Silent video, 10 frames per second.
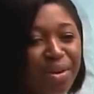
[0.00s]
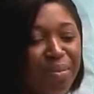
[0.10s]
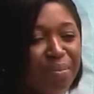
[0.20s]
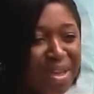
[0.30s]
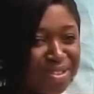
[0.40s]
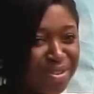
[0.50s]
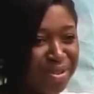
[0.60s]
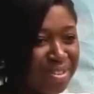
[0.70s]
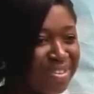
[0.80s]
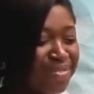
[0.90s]

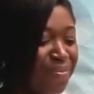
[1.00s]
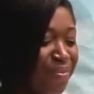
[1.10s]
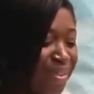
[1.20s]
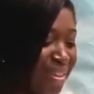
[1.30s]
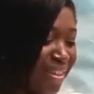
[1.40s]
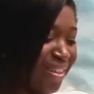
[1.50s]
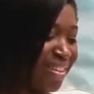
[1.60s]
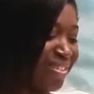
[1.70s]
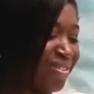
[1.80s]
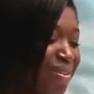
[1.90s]
methods.
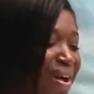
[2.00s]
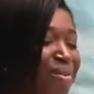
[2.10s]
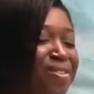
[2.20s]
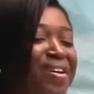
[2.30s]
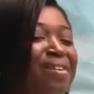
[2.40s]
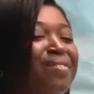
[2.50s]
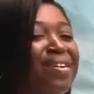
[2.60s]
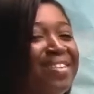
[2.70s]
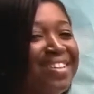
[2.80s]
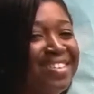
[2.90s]
So I'll talk
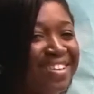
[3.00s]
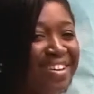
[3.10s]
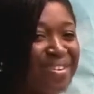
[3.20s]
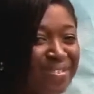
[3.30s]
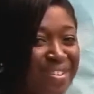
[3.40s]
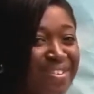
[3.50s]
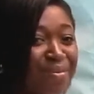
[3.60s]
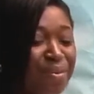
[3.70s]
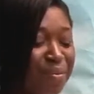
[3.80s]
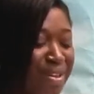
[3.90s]
about this
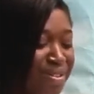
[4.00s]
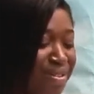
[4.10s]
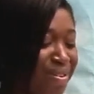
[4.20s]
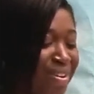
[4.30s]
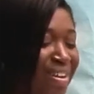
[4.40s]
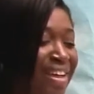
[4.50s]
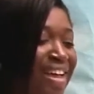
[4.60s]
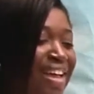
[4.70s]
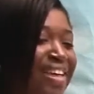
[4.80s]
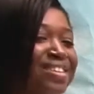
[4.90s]
irreversible method.
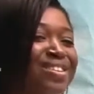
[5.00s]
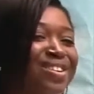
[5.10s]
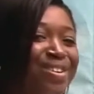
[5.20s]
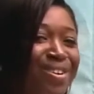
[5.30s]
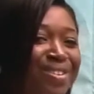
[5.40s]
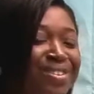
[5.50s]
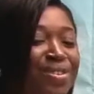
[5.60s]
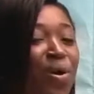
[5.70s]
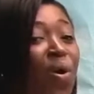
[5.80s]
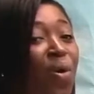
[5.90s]
It's not
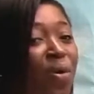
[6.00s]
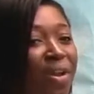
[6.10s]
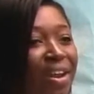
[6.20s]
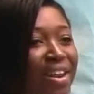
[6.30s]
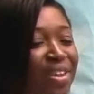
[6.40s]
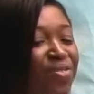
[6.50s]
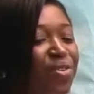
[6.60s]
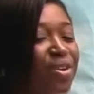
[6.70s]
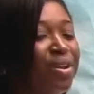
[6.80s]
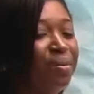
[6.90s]
only for
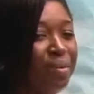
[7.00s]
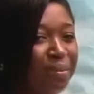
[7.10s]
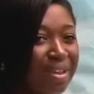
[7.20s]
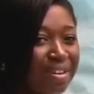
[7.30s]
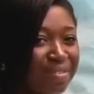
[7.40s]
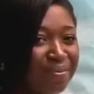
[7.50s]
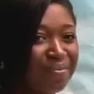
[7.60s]
the woman.